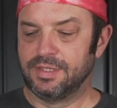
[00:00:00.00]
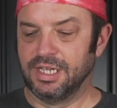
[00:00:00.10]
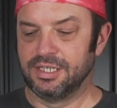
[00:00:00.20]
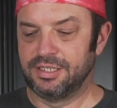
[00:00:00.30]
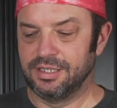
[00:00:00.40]

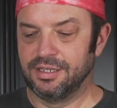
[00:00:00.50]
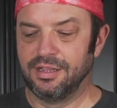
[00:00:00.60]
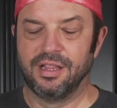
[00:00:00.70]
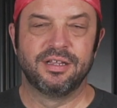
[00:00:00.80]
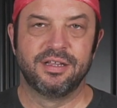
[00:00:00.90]
This
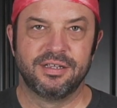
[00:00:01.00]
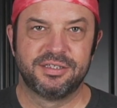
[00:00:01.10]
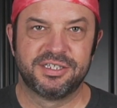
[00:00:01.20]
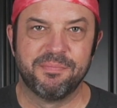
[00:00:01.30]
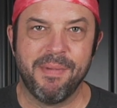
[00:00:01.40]

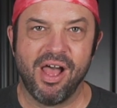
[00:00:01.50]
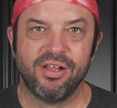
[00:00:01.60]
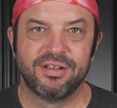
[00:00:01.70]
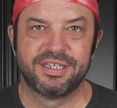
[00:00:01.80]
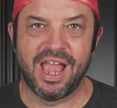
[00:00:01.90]

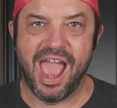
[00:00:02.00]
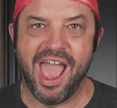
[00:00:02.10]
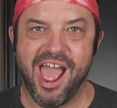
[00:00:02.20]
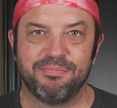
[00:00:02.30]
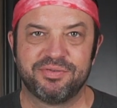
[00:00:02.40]
smells
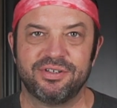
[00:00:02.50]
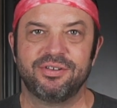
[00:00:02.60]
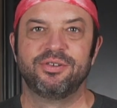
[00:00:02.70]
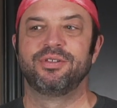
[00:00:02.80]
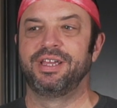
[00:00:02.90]

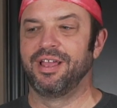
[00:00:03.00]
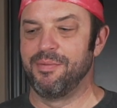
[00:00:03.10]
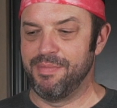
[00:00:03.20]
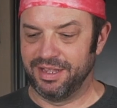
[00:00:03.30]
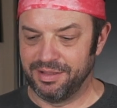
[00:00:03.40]
absolutely
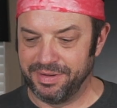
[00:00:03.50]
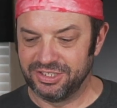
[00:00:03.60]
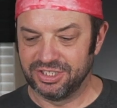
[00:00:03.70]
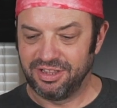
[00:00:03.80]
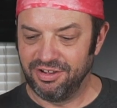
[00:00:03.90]
amazing. I mean,
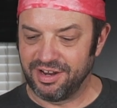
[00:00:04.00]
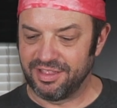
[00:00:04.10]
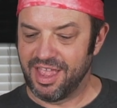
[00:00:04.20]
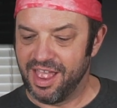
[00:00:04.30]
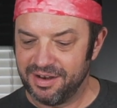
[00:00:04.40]
just look at
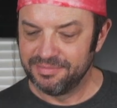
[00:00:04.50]
that.